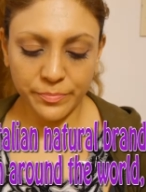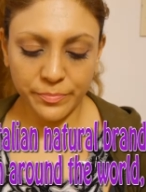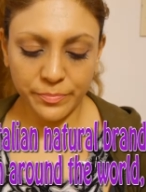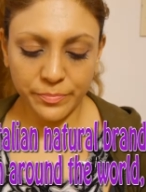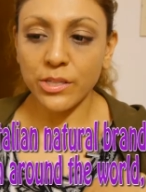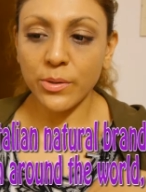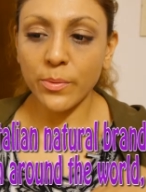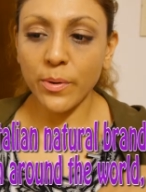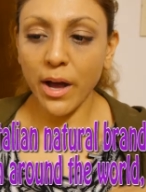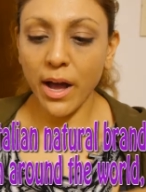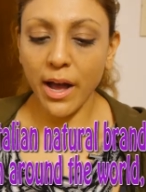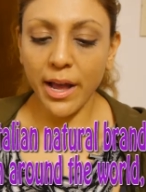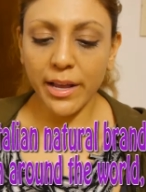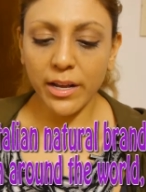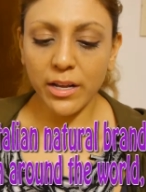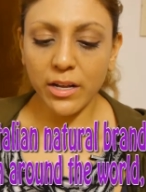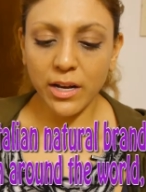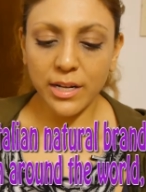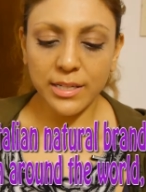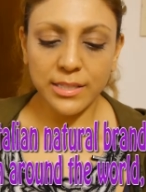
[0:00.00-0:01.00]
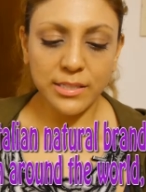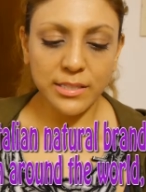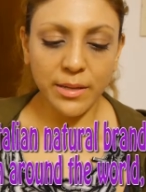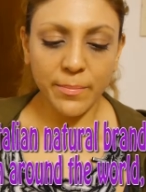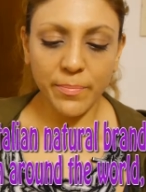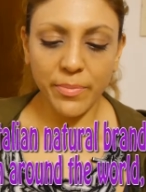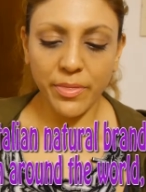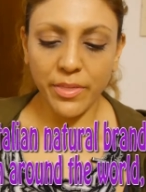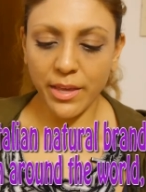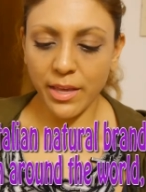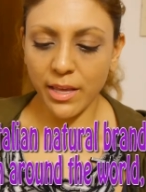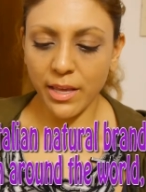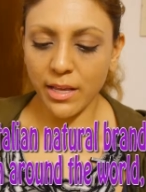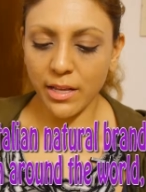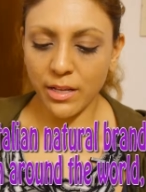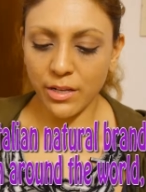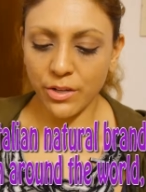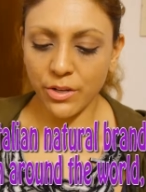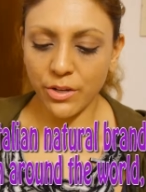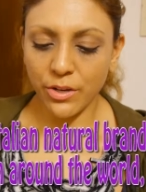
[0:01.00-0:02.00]
so I got
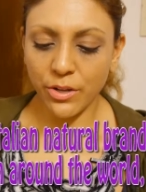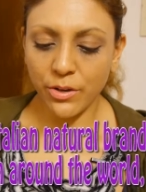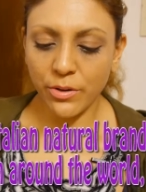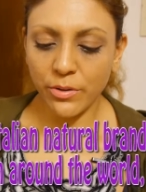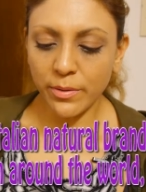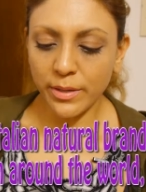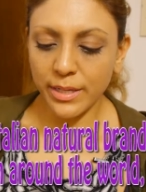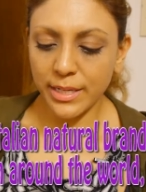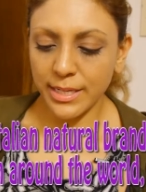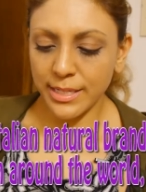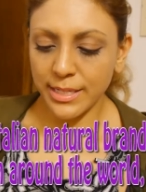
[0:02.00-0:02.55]
something new.